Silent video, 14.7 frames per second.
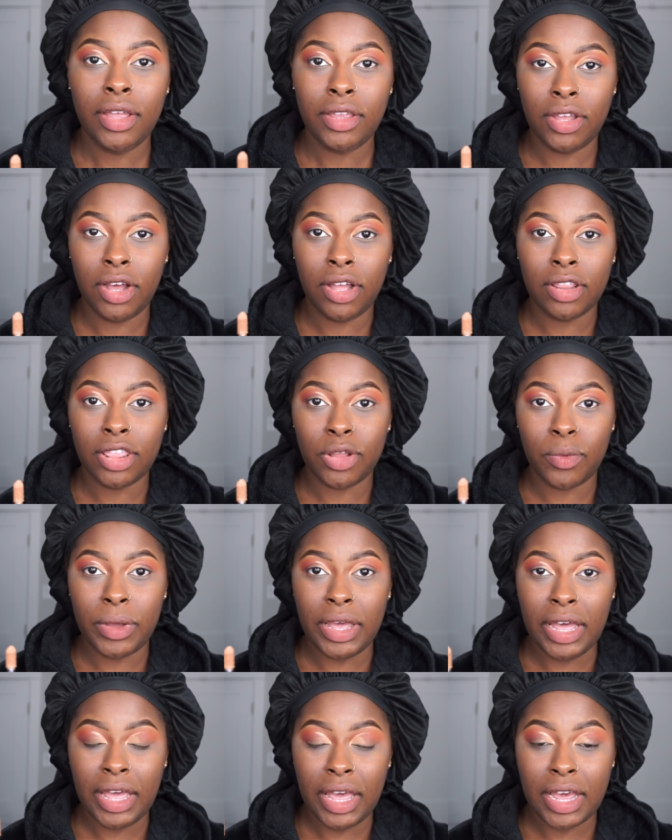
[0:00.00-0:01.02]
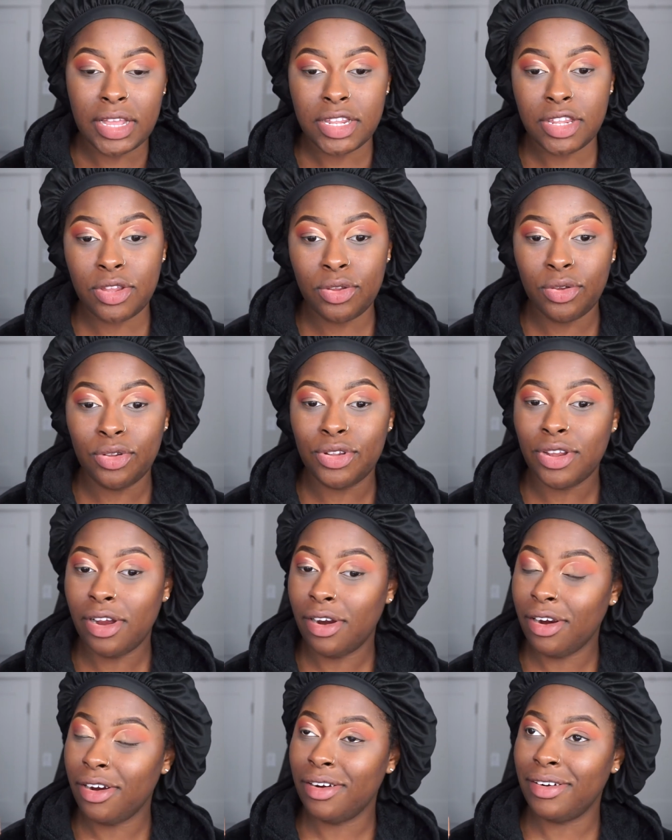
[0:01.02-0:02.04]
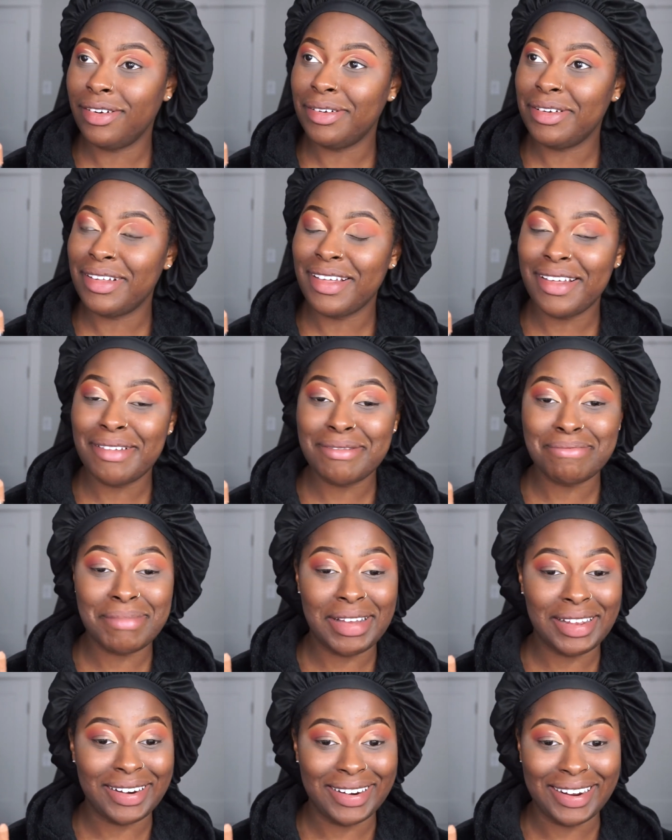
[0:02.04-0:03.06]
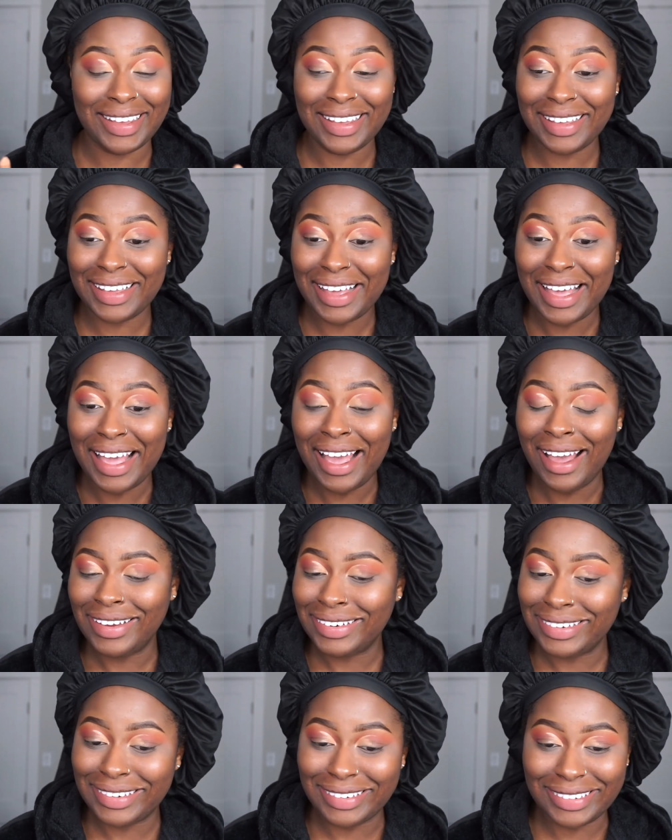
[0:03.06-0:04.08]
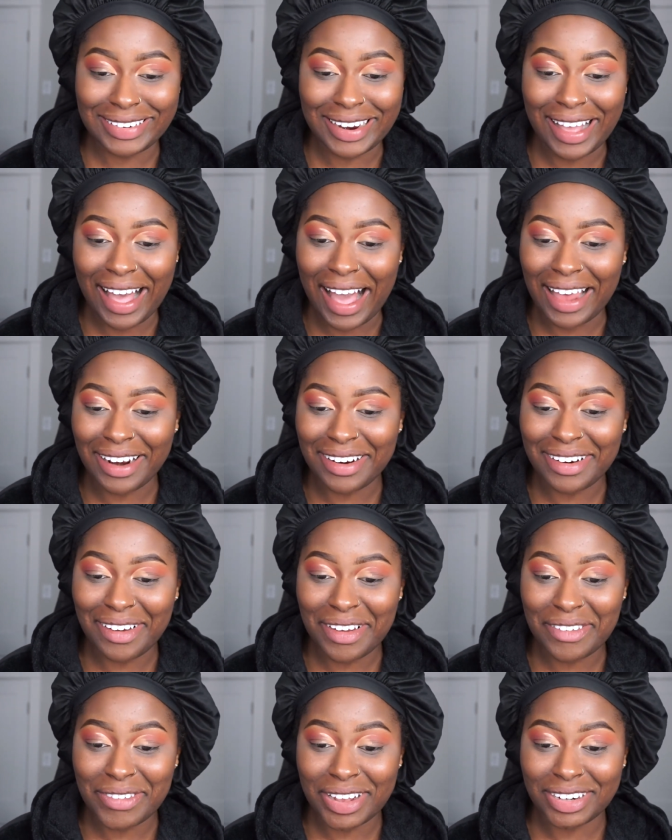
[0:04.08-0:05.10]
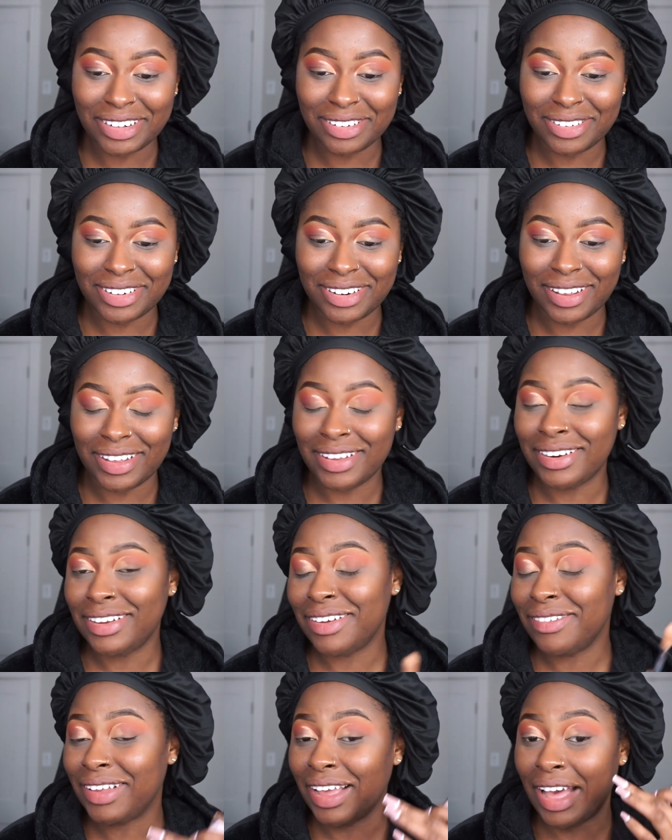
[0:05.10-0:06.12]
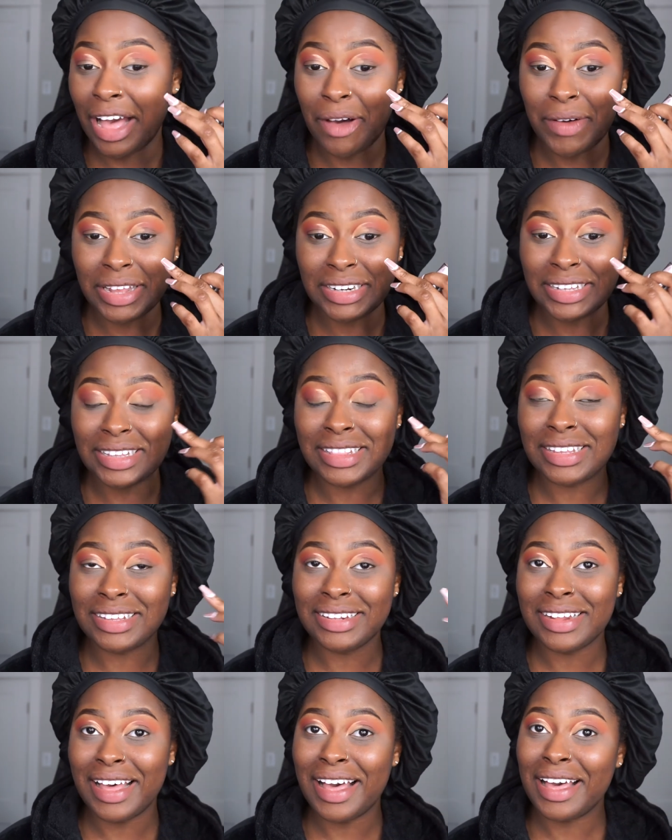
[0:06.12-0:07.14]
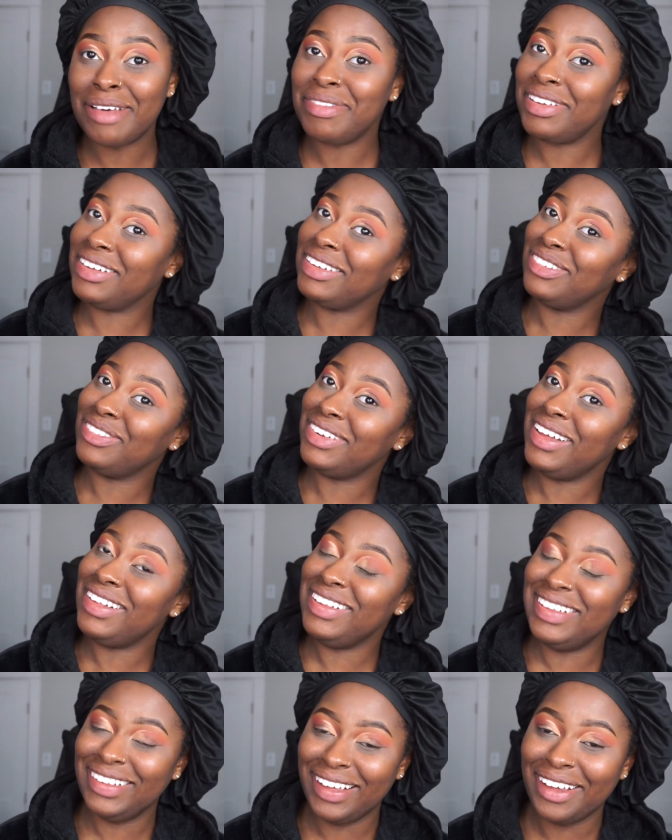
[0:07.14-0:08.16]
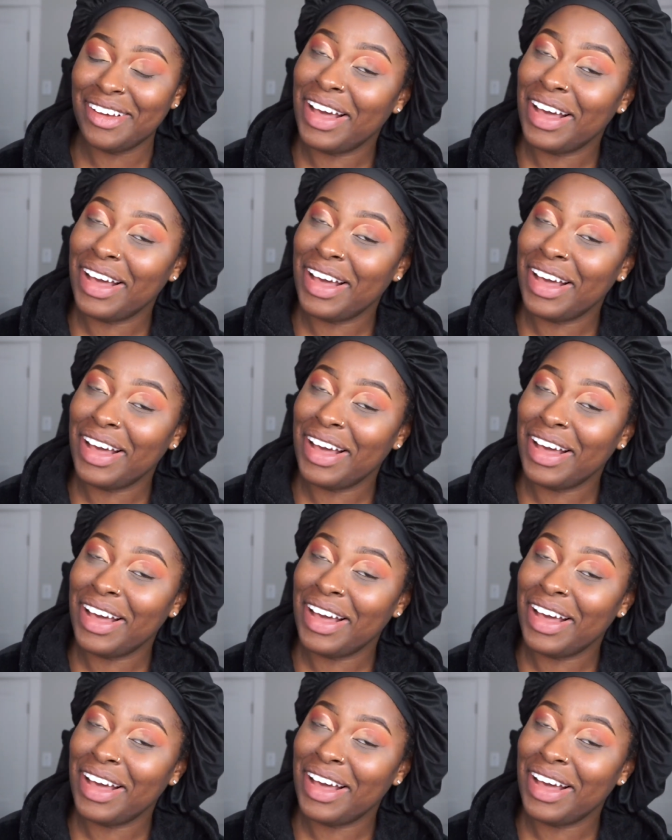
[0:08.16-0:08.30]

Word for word: Y'all, the way I had to turn my neck Try, I don't know if I showed y'all any of like how I did this eye because when I